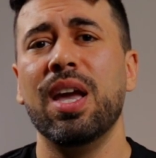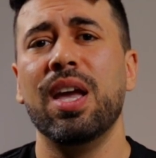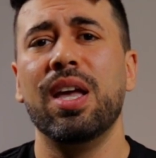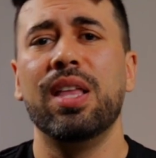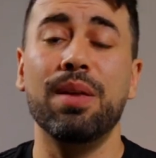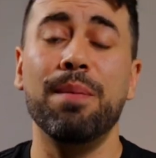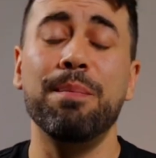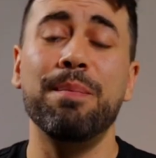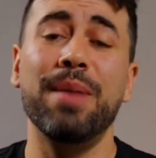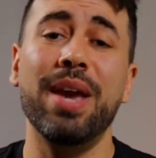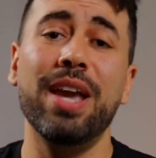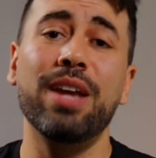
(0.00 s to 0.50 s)

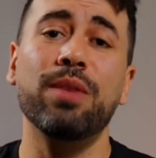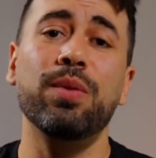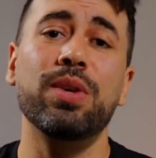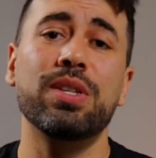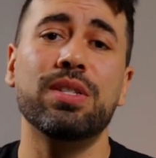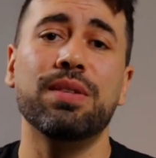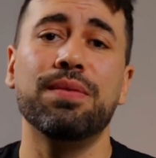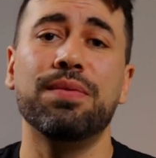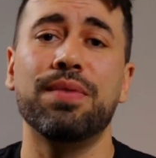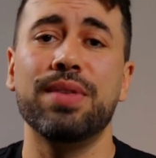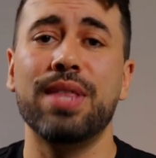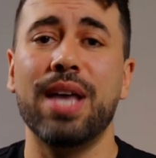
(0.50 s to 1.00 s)
The main
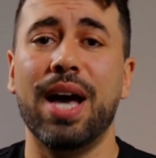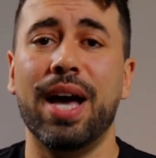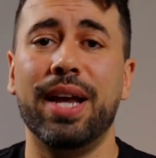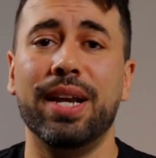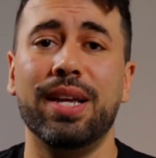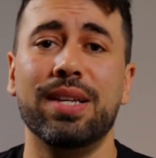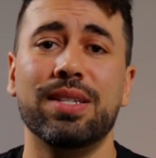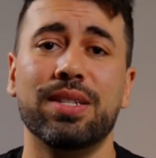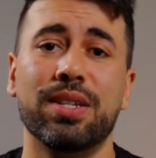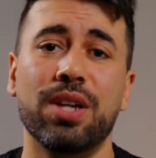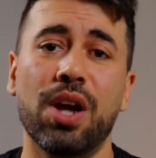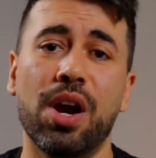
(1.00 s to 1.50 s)
reason for
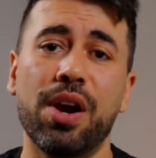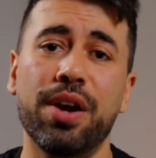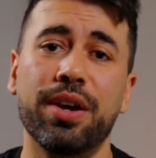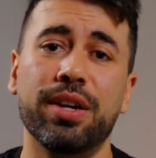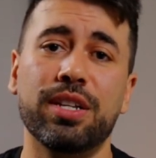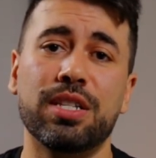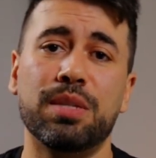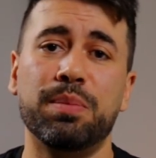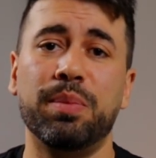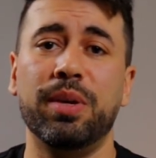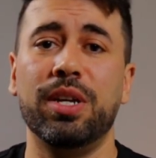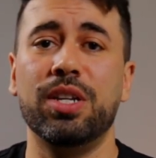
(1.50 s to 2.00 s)
that is an
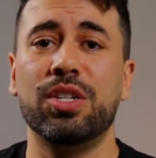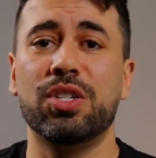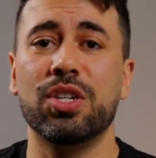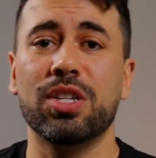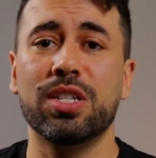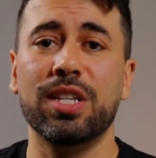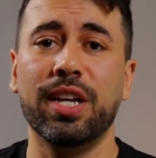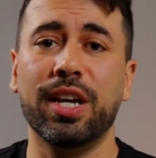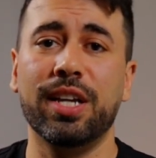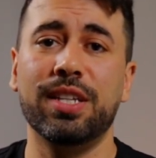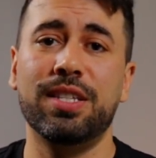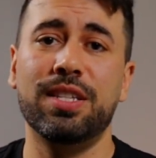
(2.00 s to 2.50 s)
RRSP,
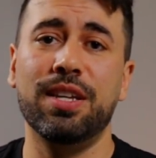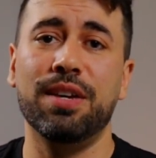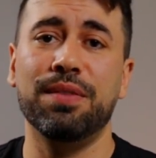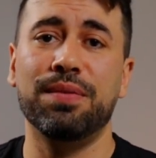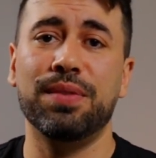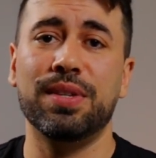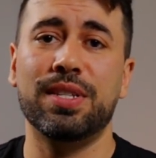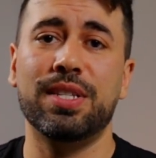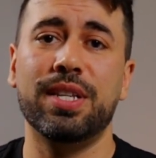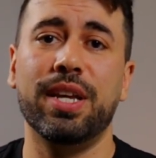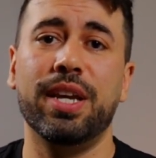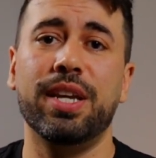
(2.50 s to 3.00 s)
just like a
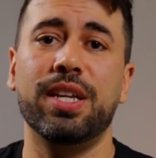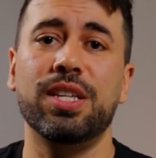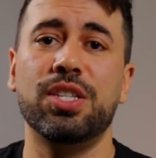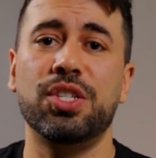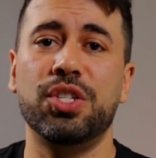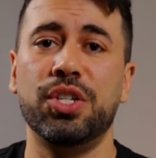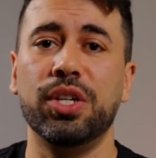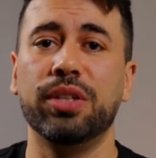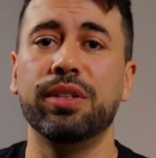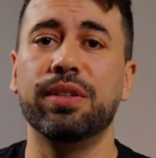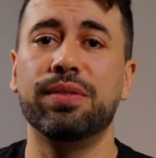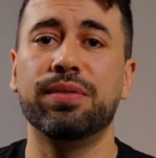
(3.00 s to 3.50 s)
TFSA,
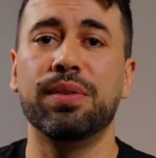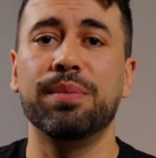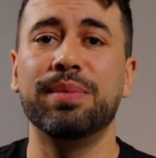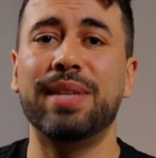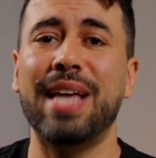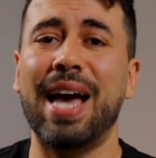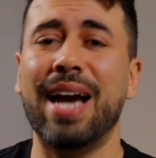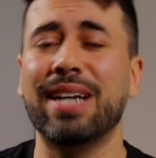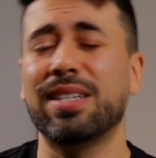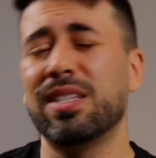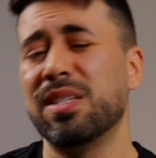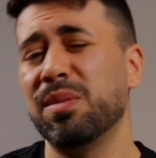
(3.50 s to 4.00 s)
is shielded from
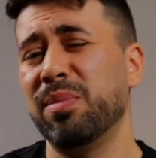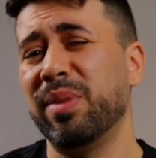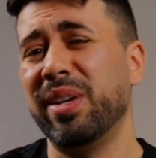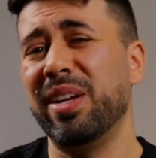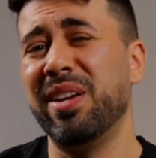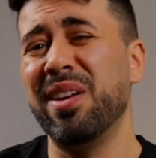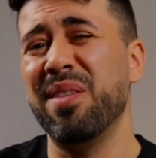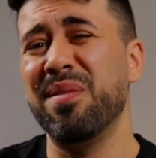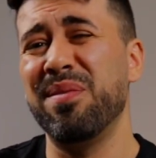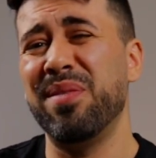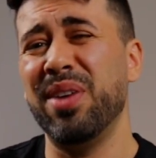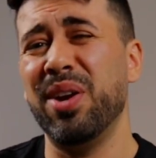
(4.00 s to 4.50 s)
taxes, but
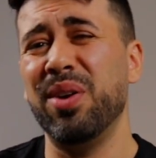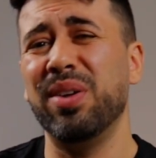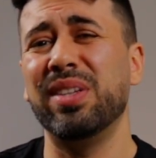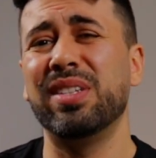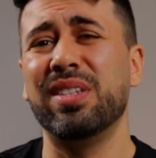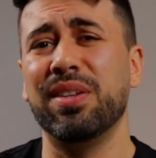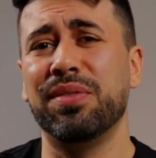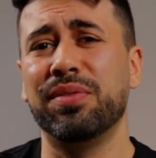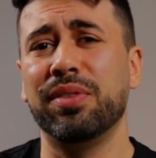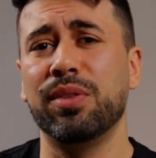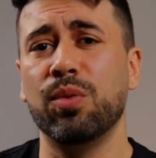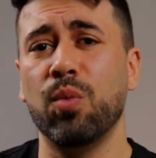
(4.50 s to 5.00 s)
in a very
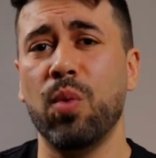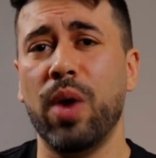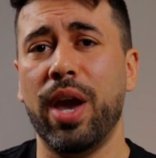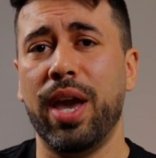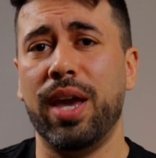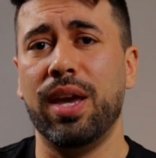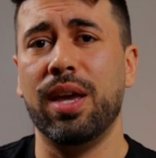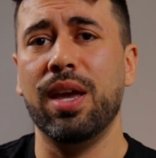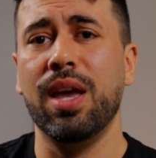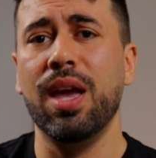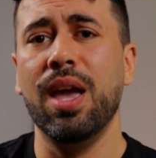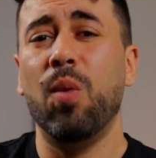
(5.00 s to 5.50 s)
different way.